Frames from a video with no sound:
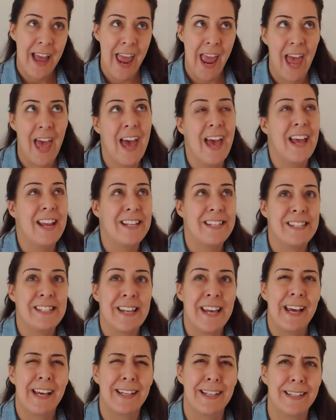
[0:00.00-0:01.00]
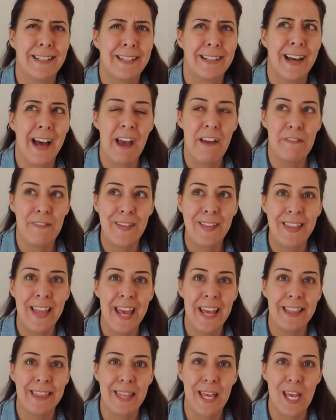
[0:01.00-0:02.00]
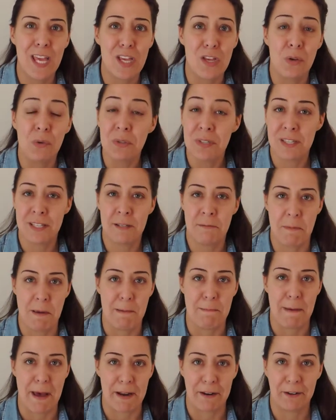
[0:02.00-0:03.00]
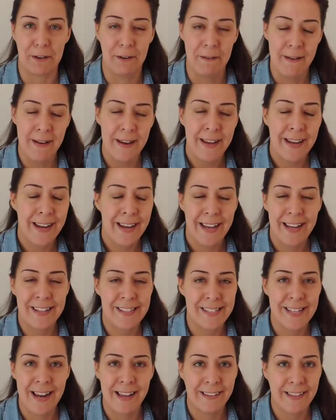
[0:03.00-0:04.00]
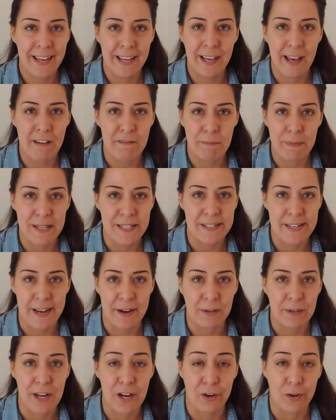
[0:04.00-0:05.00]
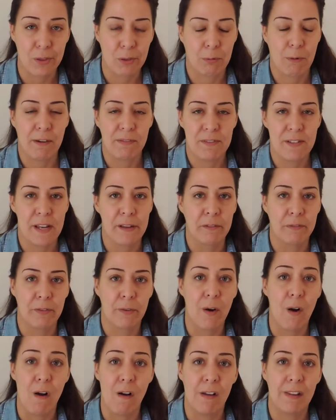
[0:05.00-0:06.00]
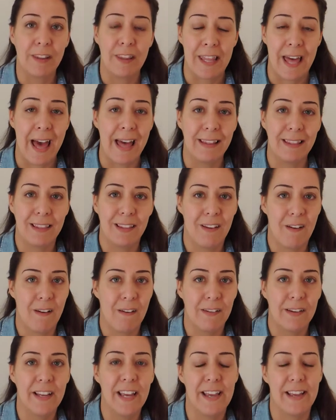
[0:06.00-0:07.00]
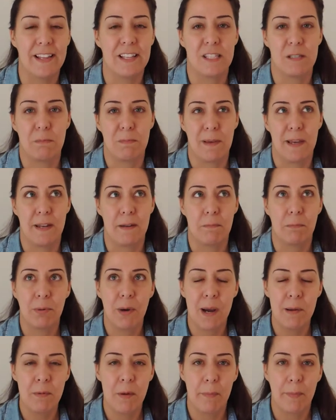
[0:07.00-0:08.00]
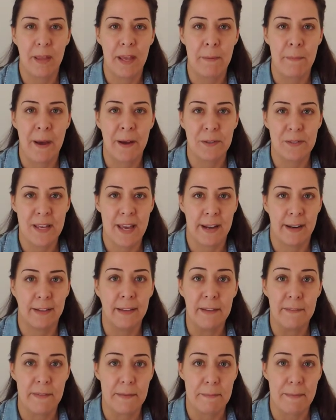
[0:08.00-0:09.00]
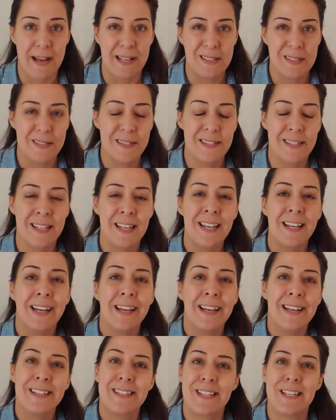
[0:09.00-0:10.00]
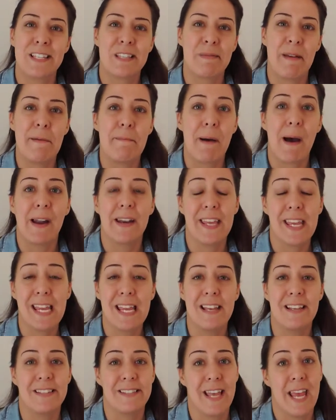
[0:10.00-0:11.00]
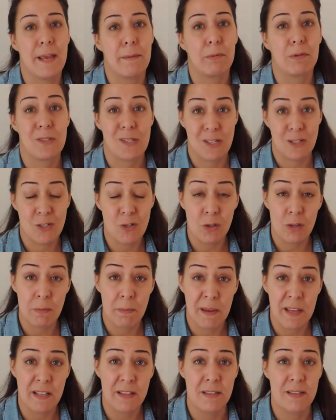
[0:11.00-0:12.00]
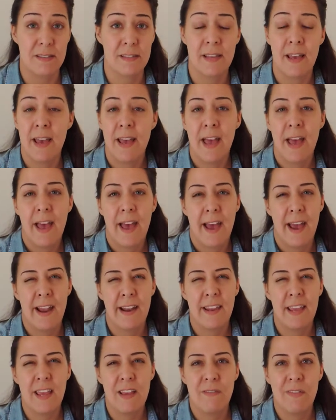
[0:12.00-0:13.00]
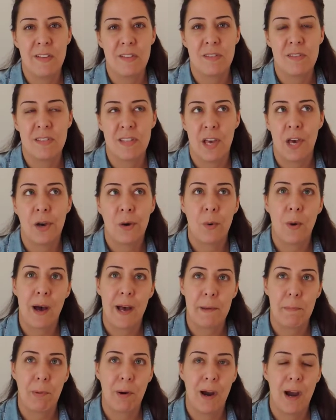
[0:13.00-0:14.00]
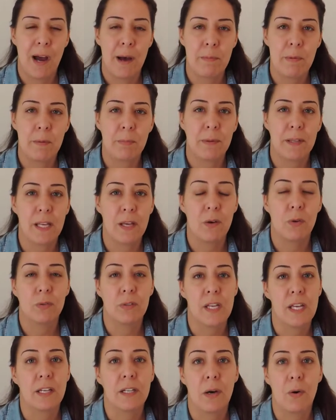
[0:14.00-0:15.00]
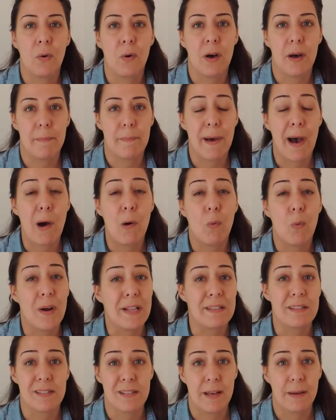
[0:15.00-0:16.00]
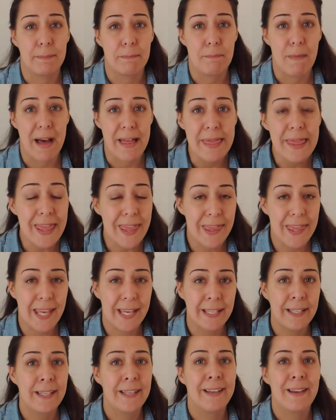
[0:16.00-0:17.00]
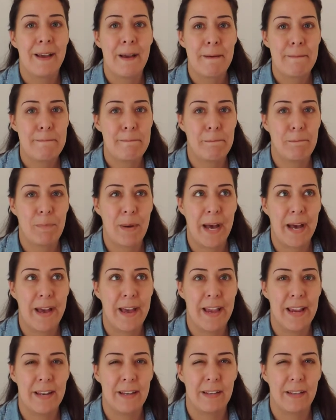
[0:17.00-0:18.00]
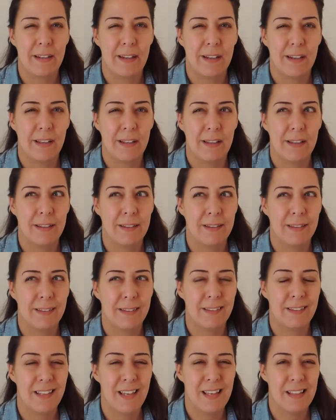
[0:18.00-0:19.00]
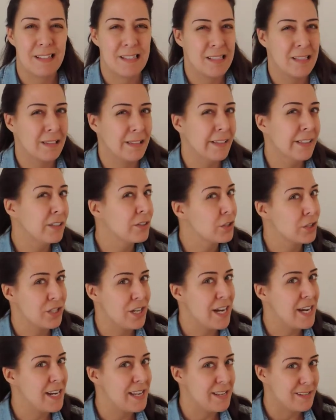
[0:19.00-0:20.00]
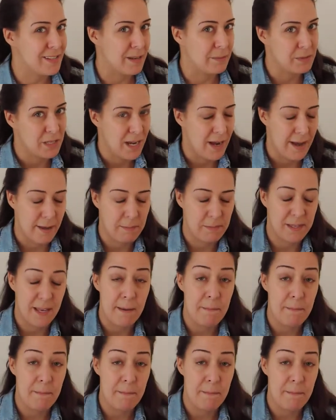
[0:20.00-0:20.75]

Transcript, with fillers: And I feel like they used to be better. It's not like I've been down here thrifting for all that long. It's been probably about ten, eleven months since my body is able to do the bins. And even so, I probably only go about once a month. But it's a little shady sometimes.